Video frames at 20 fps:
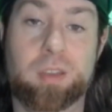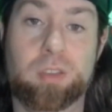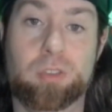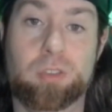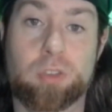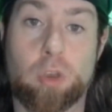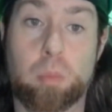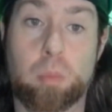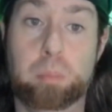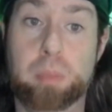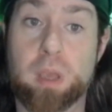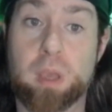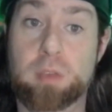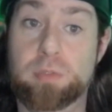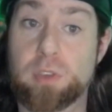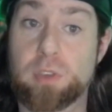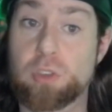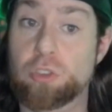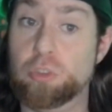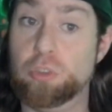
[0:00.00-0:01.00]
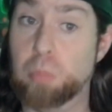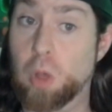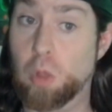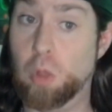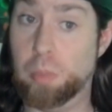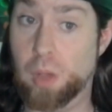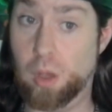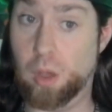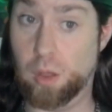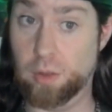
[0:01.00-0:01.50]
So big fish, small
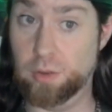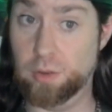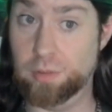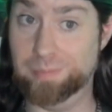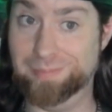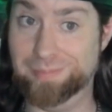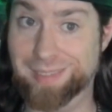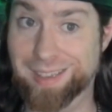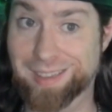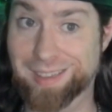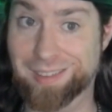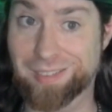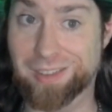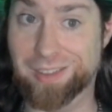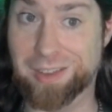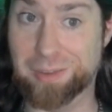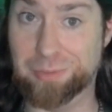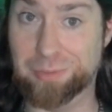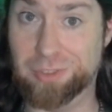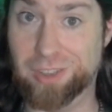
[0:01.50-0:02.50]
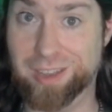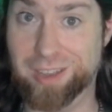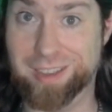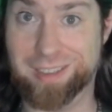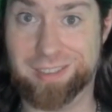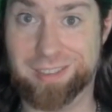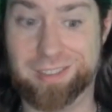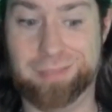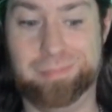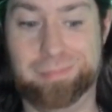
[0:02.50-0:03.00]
pond in a lot of
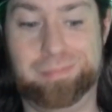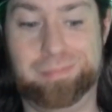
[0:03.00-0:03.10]
settings.